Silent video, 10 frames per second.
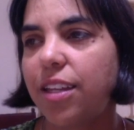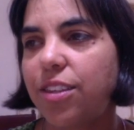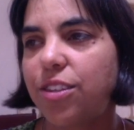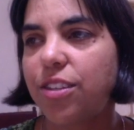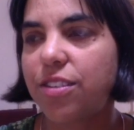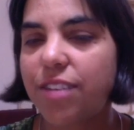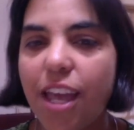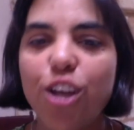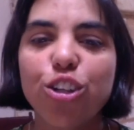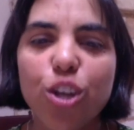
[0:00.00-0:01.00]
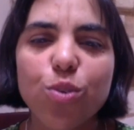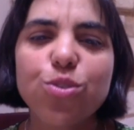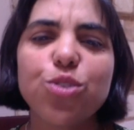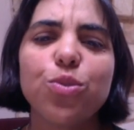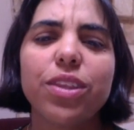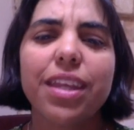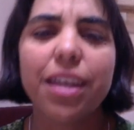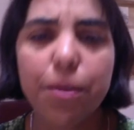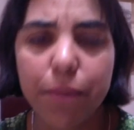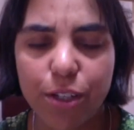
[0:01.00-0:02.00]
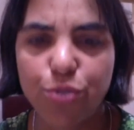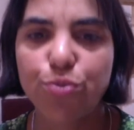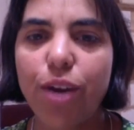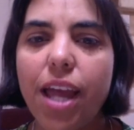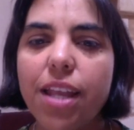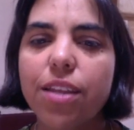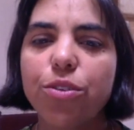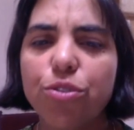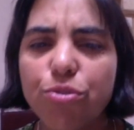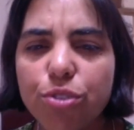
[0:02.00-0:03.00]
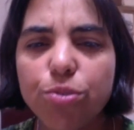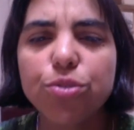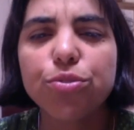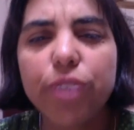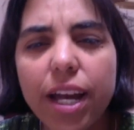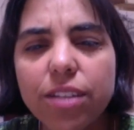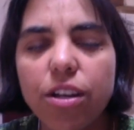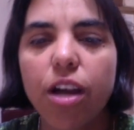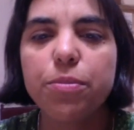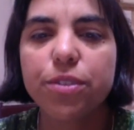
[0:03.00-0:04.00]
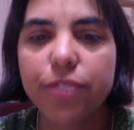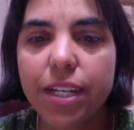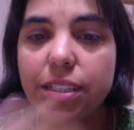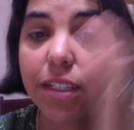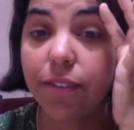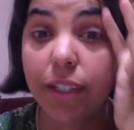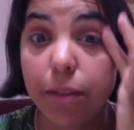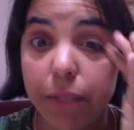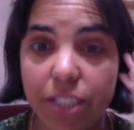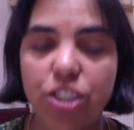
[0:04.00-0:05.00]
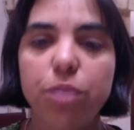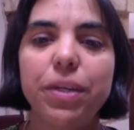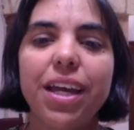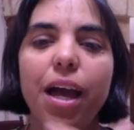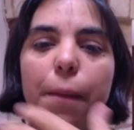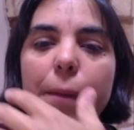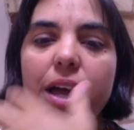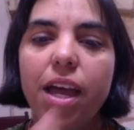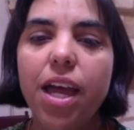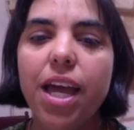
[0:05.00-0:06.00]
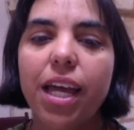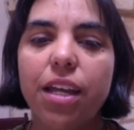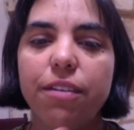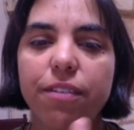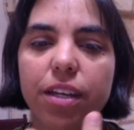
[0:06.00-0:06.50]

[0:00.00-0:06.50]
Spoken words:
to stay close to the image, right? Through direct observation of the image to become kind of